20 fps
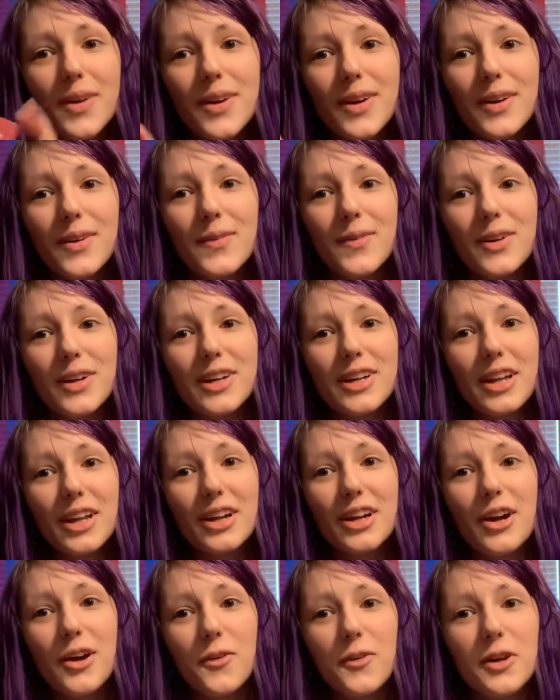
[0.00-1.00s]
we're gonna
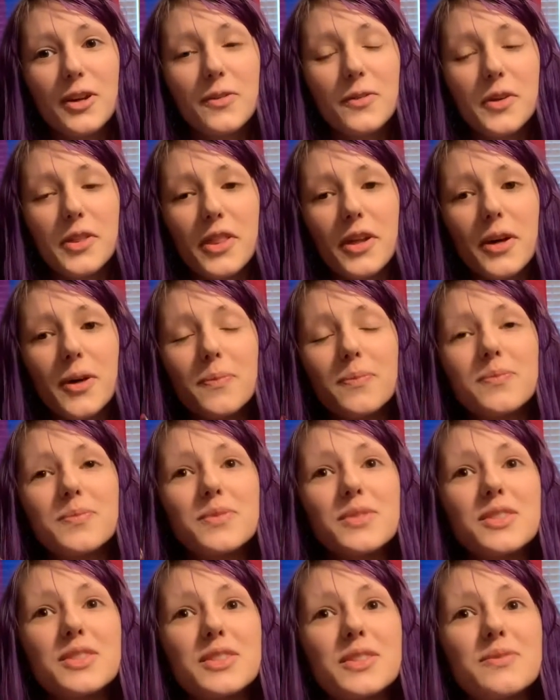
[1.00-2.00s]
go in with
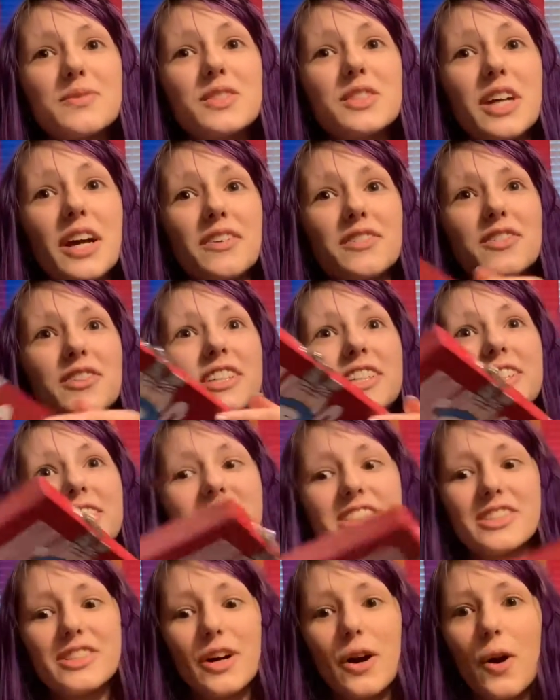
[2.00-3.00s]
some Jeffree
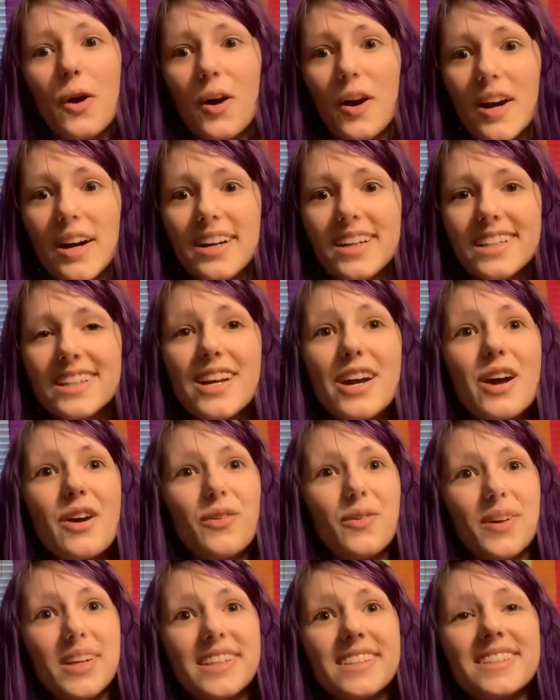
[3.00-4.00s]
Star.
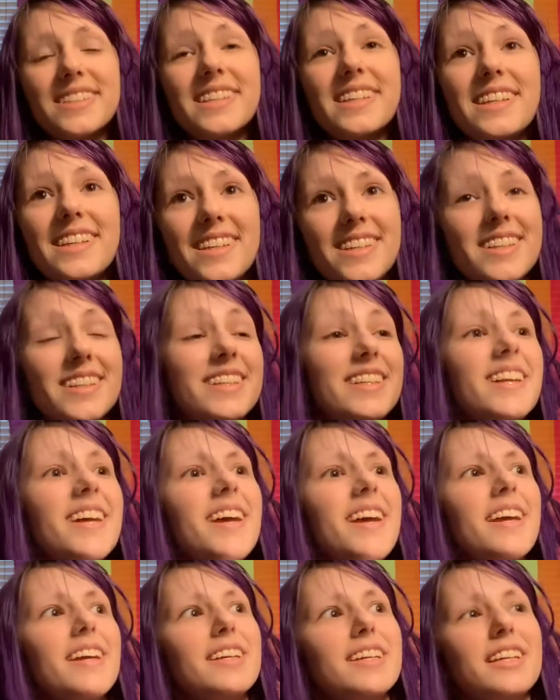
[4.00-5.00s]
What has he done?
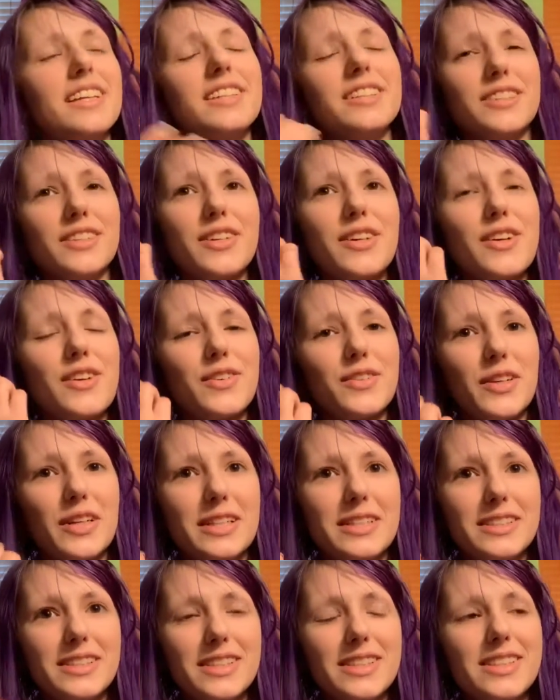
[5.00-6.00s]
He's
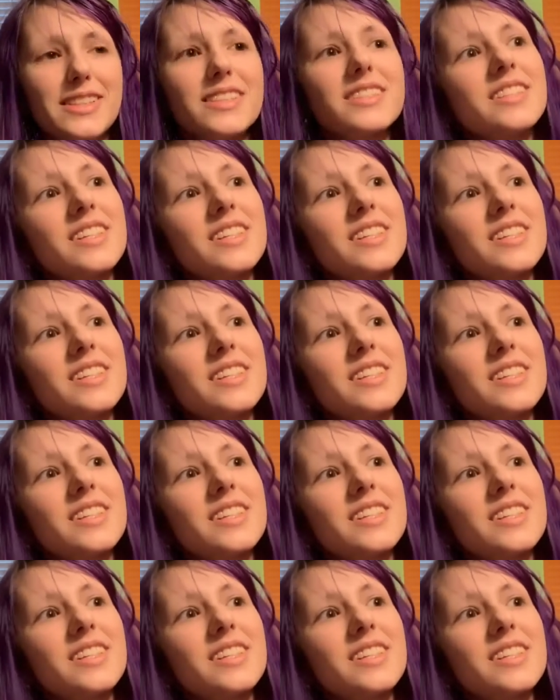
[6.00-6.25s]
racist,